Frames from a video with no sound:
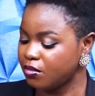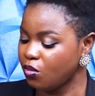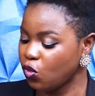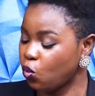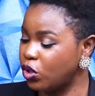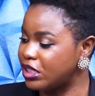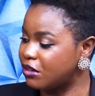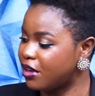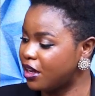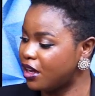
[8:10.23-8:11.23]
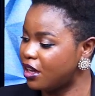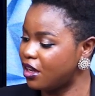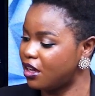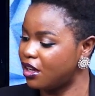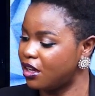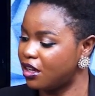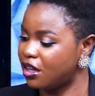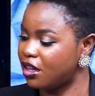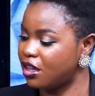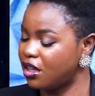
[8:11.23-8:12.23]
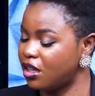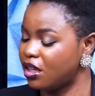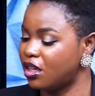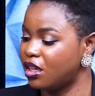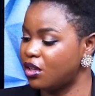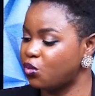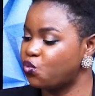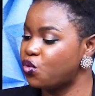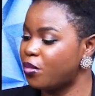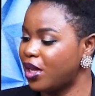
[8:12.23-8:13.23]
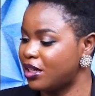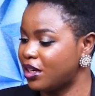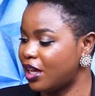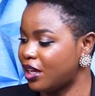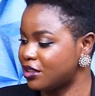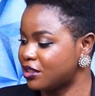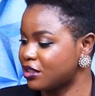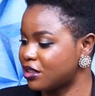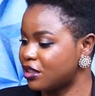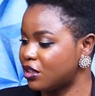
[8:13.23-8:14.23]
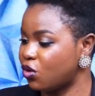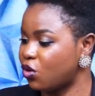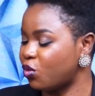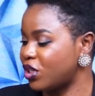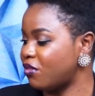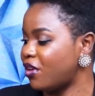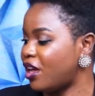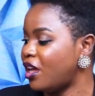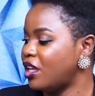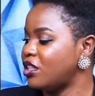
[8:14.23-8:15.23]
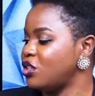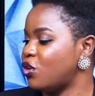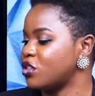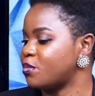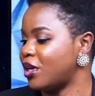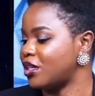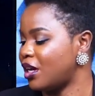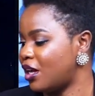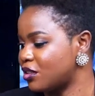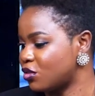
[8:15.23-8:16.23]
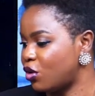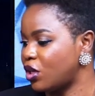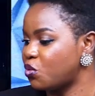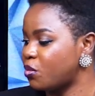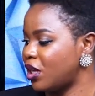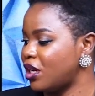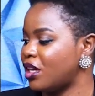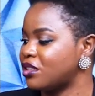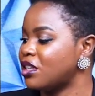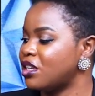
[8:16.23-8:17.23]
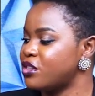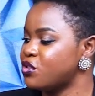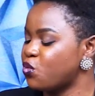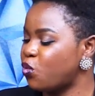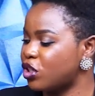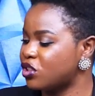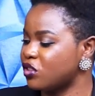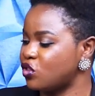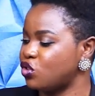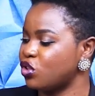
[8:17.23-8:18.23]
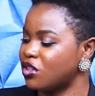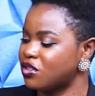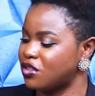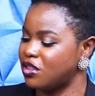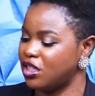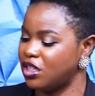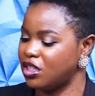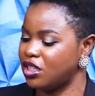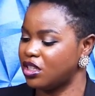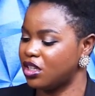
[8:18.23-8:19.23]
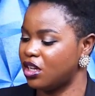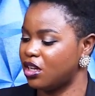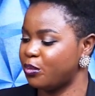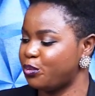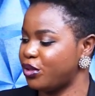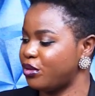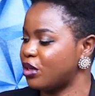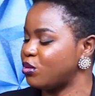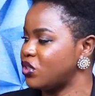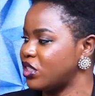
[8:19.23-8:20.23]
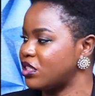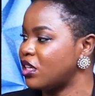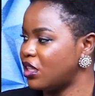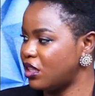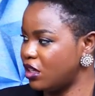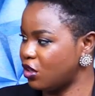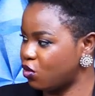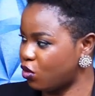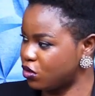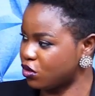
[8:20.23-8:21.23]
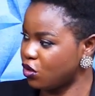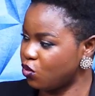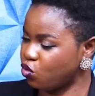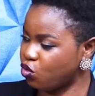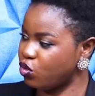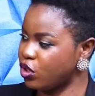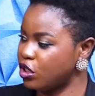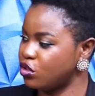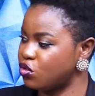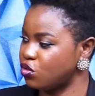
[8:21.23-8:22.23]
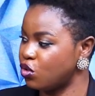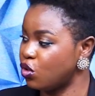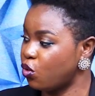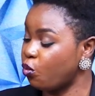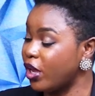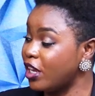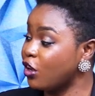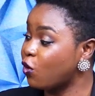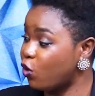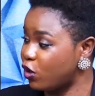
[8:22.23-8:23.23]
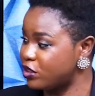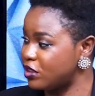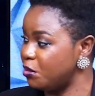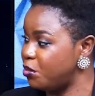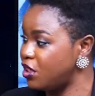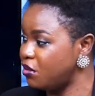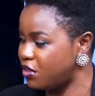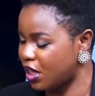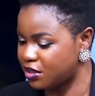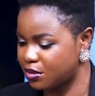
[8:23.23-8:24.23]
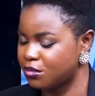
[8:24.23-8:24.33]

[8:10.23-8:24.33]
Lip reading: whatever a woman has, or whatever the husband has, or a woman has, is what is just the prerequisite that the court will look into. Where in court, they believe that